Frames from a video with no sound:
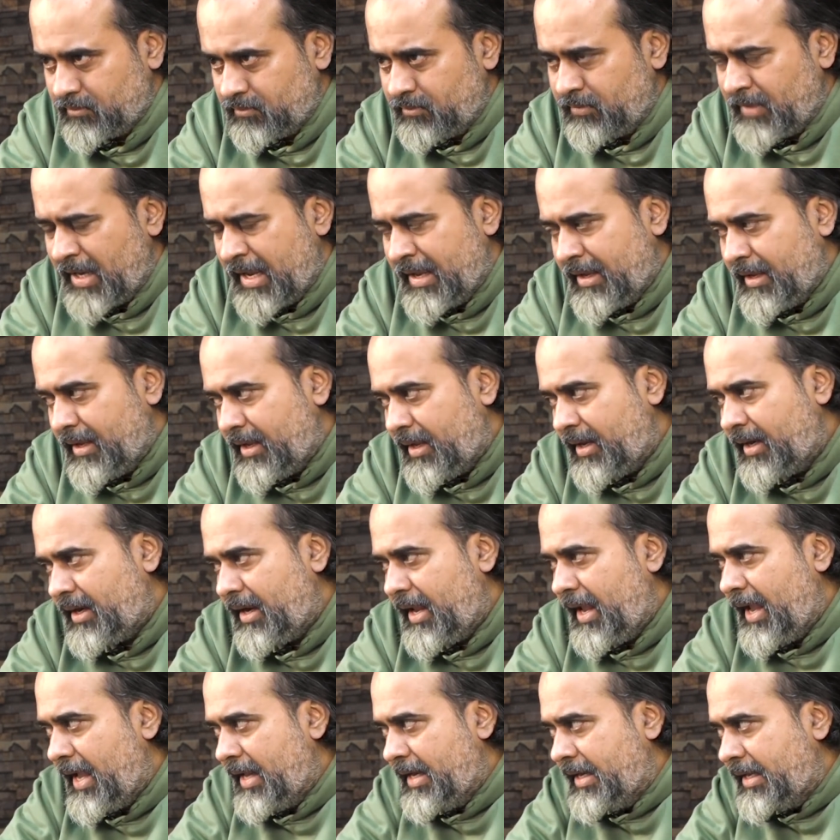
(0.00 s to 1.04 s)
Hmm?
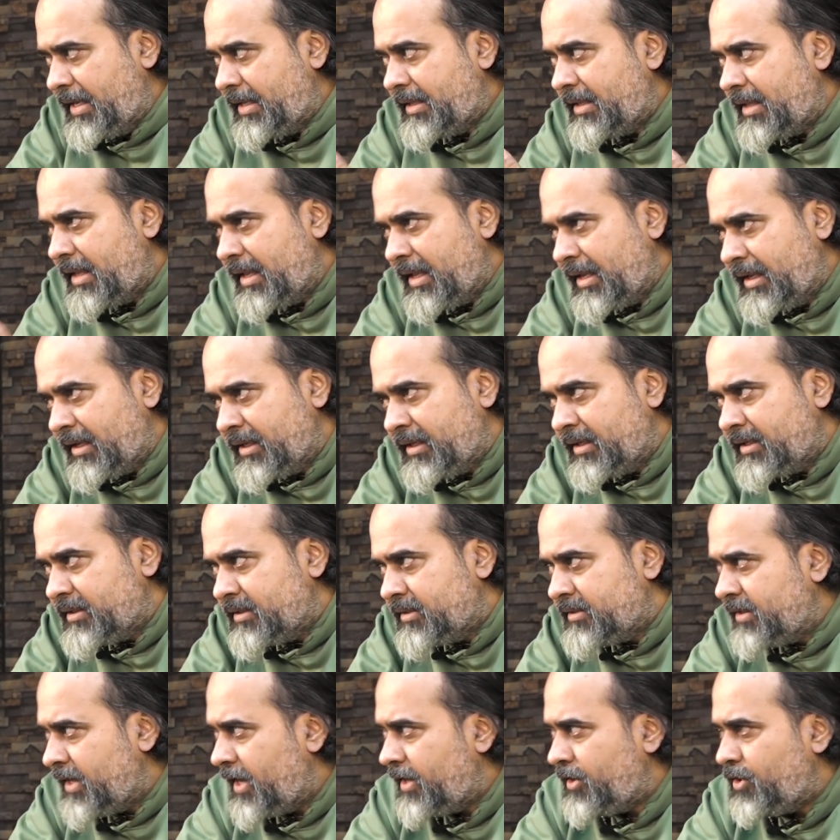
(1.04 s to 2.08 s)
In
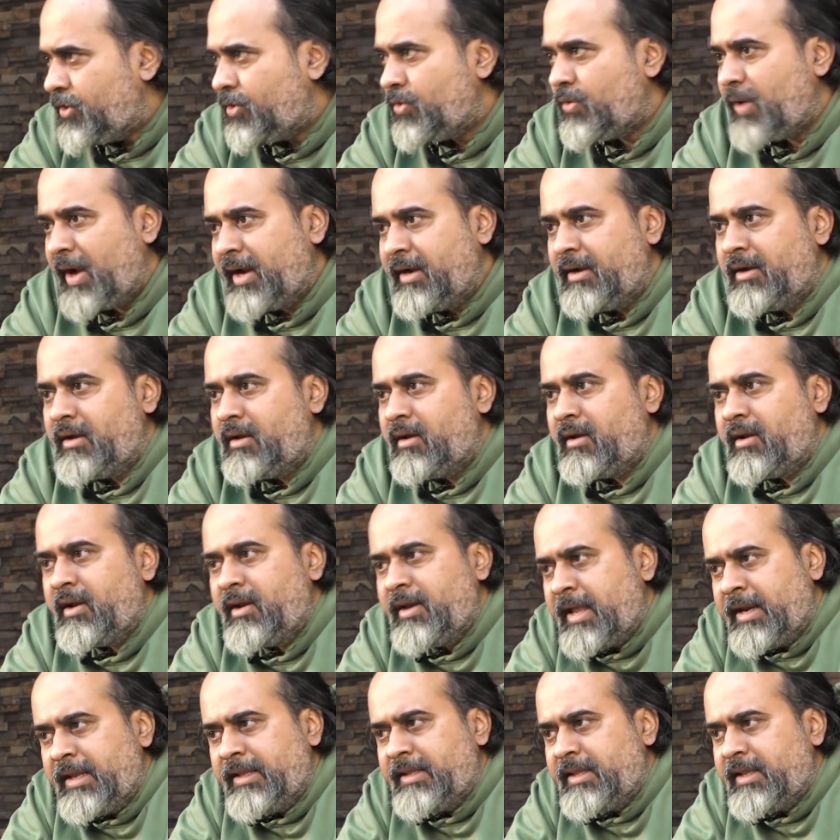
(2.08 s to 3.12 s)
anything that you enter,
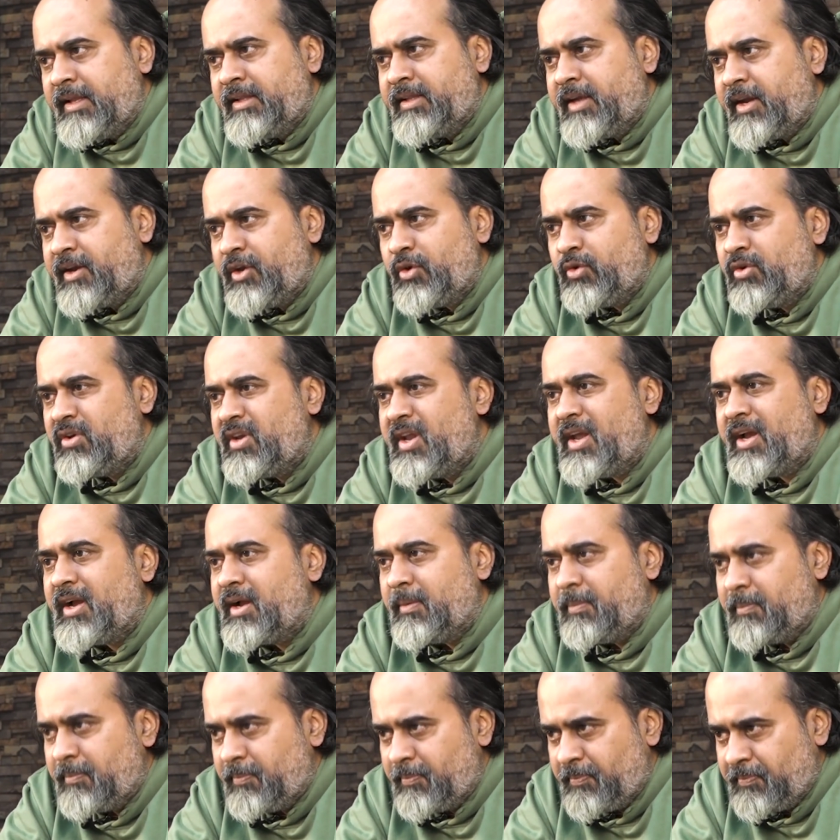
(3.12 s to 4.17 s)
in anything that you take
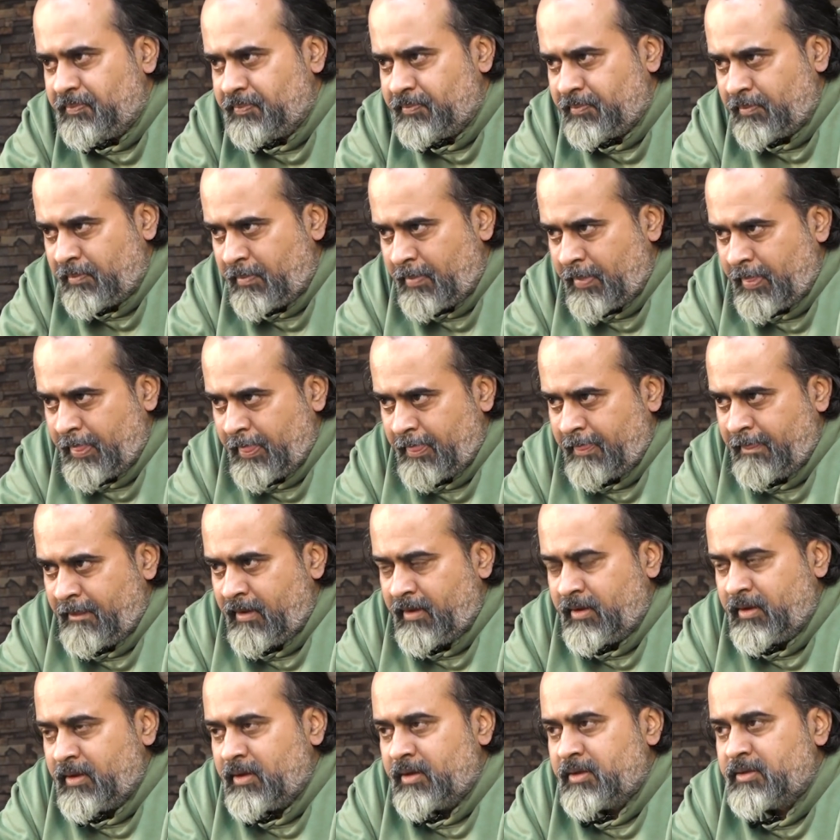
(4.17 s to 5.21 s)
up,
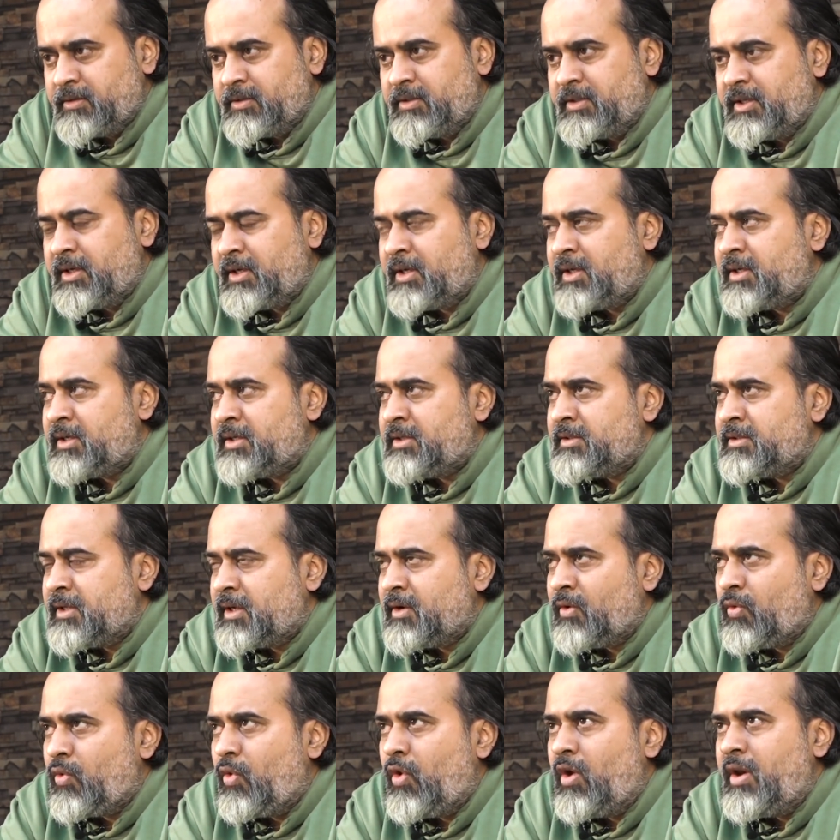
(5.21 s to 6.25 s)
the,
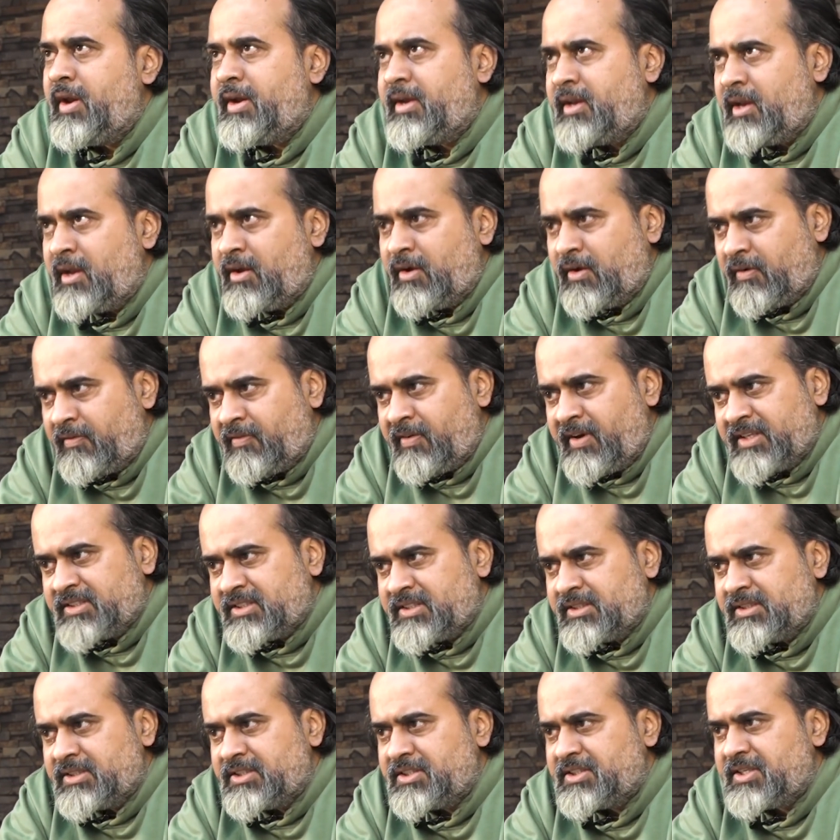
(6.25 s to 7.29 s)
the quality of
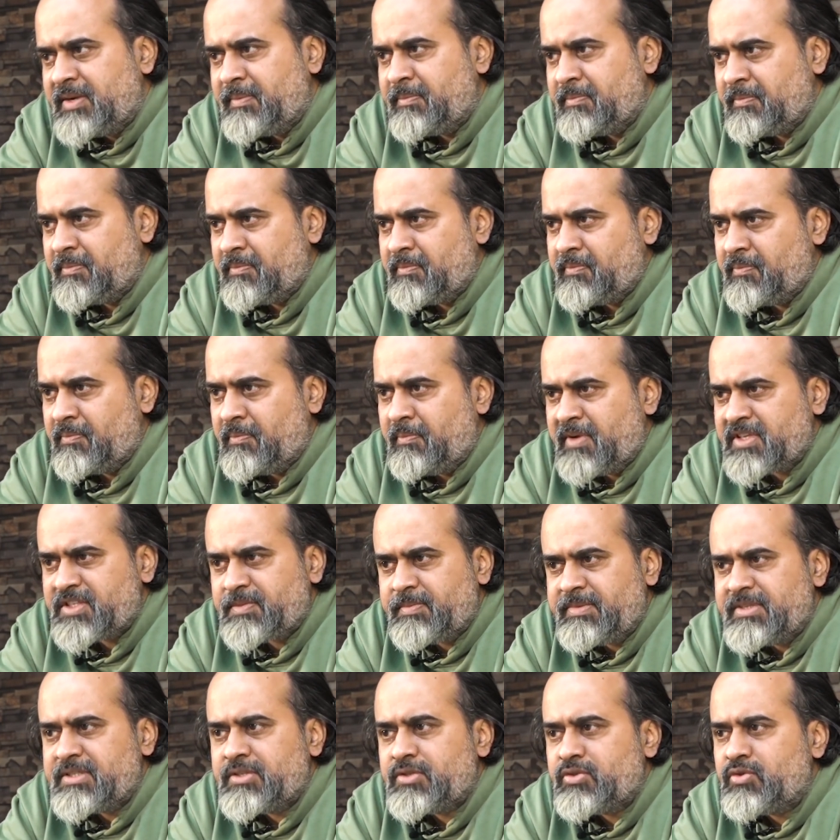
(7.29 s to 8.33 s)
relationship
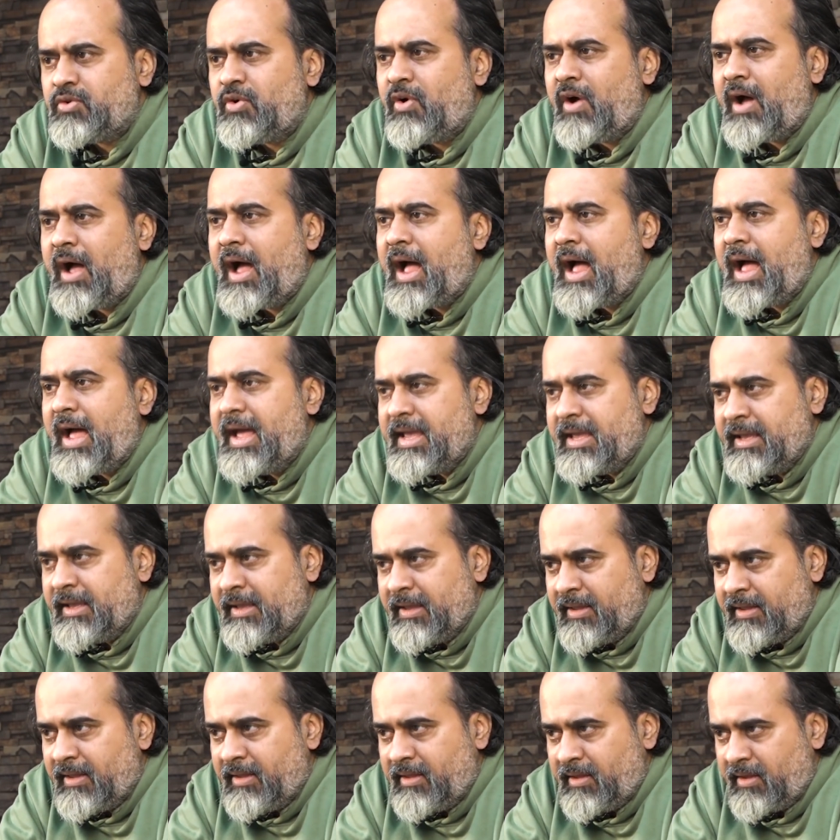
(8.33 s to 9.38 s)
must be so
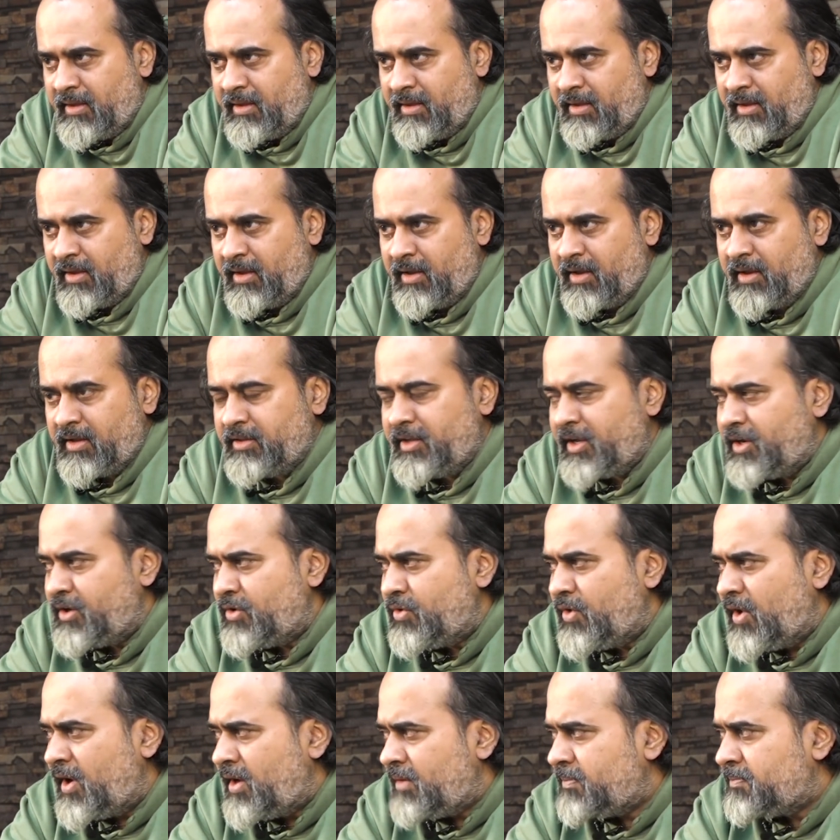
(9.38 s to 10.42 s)
high that
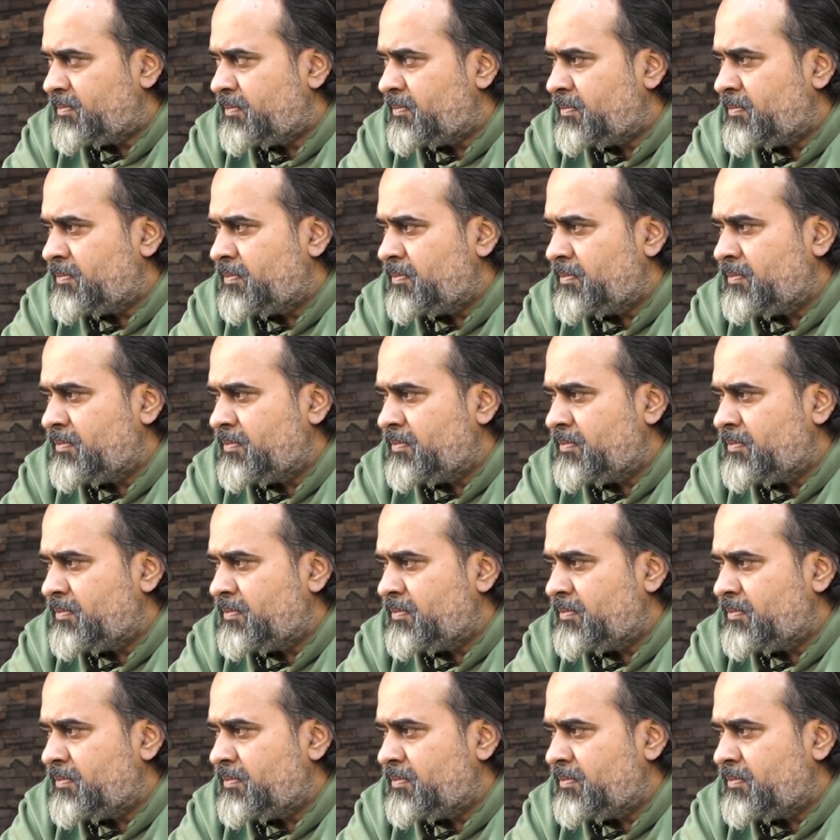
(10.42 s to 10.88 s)
you are